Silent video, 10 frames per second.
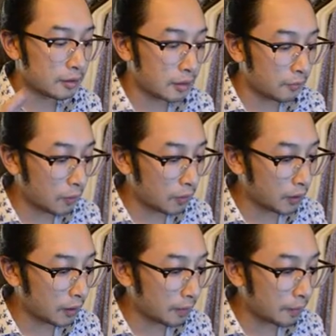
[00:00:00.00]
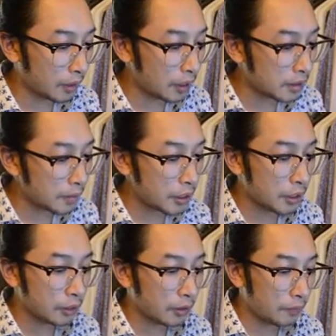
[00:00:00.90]
it was a full art, but it's
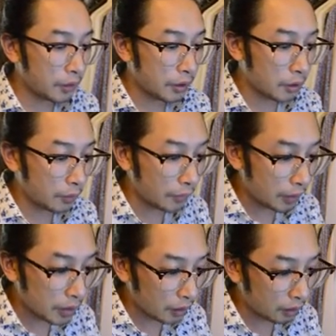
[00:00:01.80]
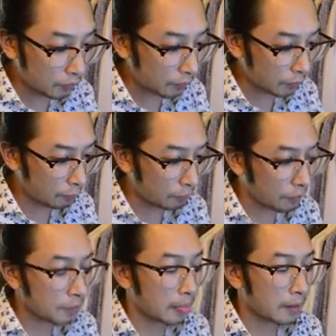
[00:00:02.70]
Magearna, very cool, very colorful,
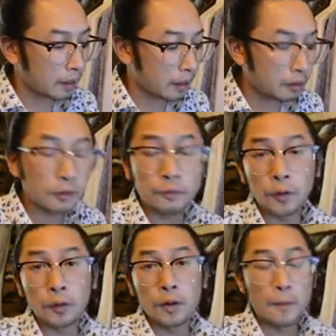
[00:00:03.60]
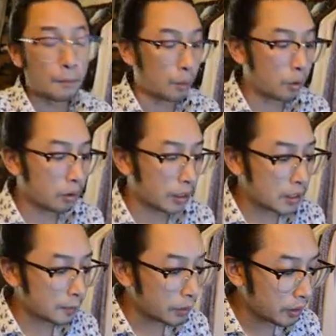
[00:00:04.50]
colorful border.
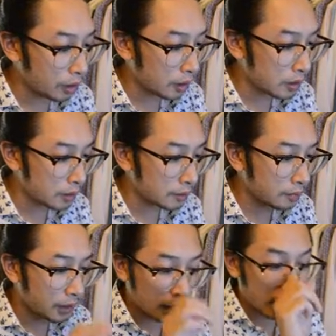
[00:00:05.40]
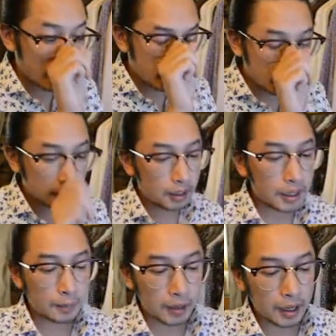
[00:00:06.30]
That's pretty awesome. I
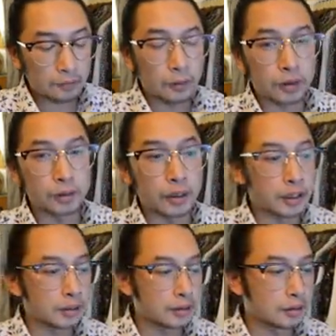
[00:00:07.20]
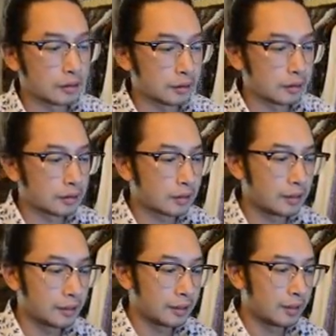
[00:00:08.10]
think I might have one already.
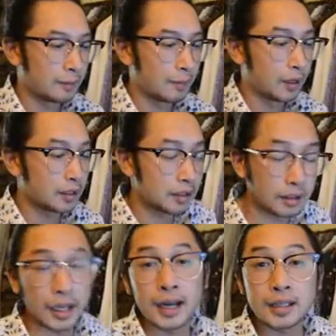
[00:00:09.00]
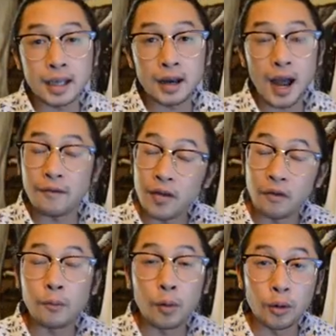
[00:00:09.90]
But like I said, I've
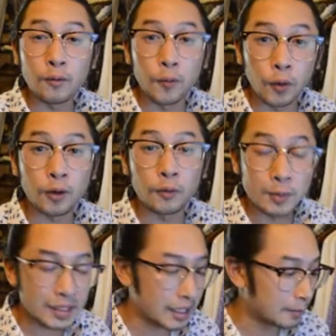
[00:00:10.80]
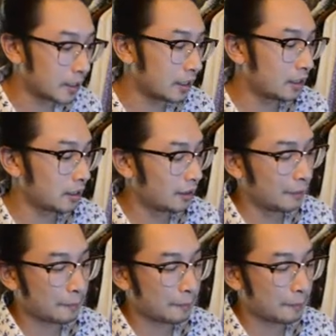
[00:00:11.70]
never pulled a full art from Steam Siege.